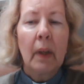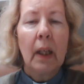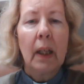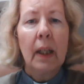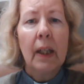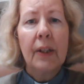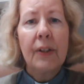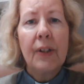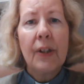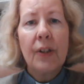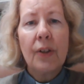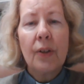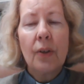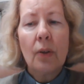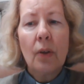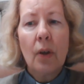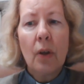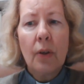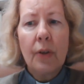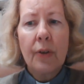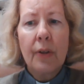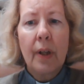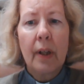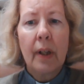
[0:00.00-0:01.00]
It is
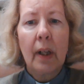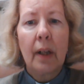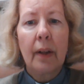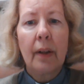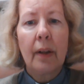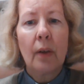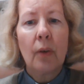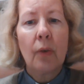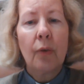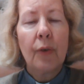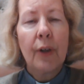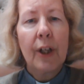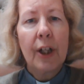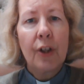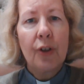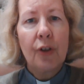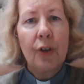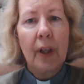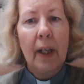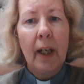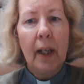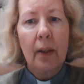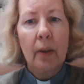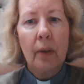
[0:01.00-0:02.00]
not that the
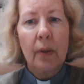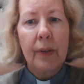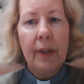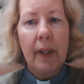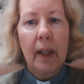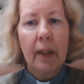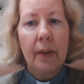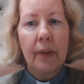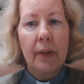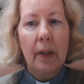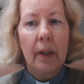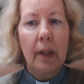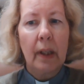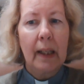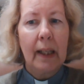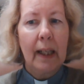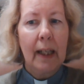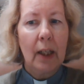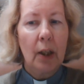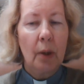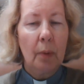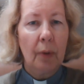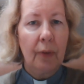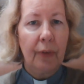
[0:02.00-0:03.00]
rich cannot enter the
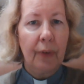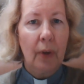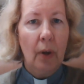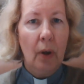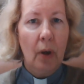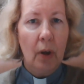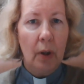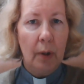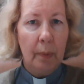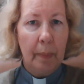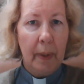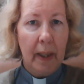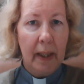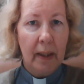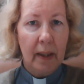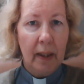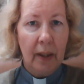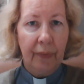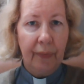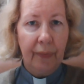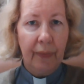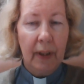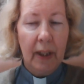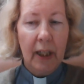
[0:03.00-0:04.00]
kingdom of God by
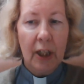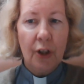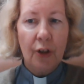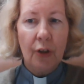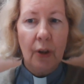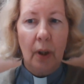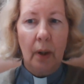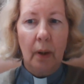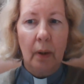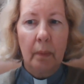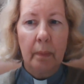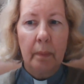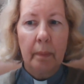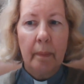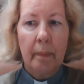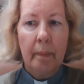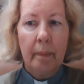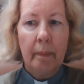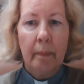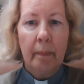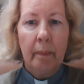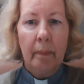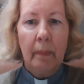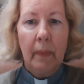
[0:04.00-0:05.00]
definition.
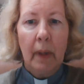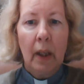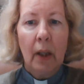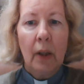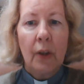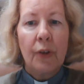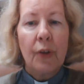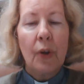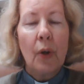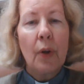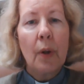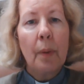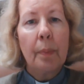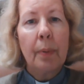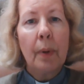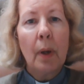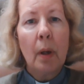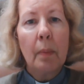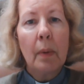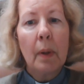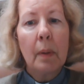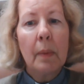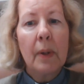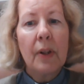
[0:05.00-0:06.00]
So the
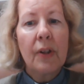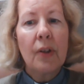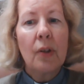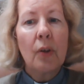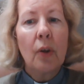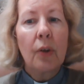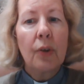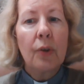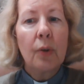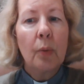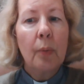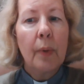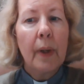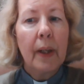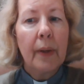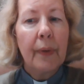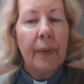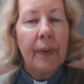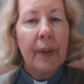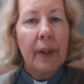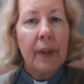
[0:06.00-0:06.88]
problem is not wealth